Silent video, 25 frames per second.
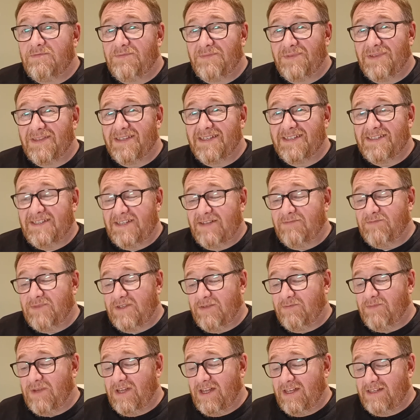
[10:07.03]
But they seem
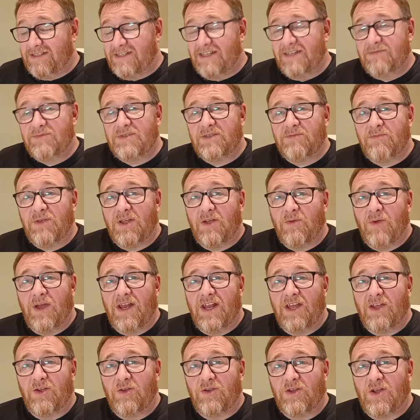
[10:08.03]
to be, it seems to be
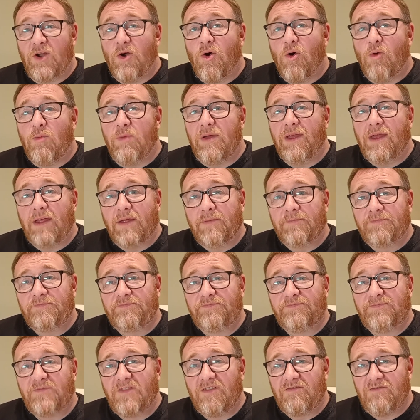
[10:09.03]
quite a good copy
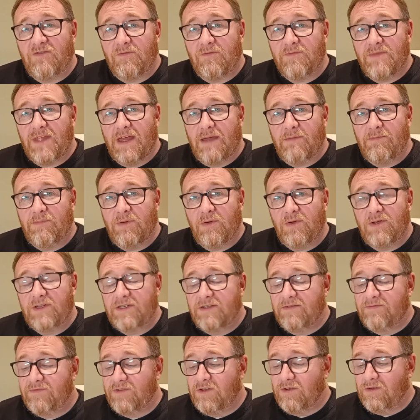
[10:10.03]
from that
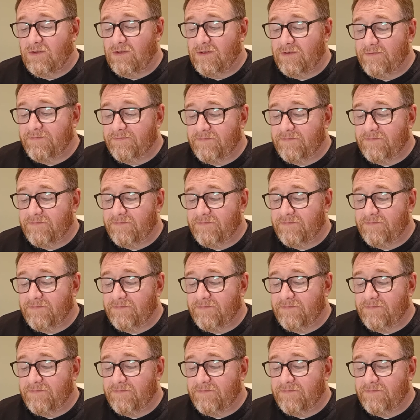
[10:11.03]
point of view.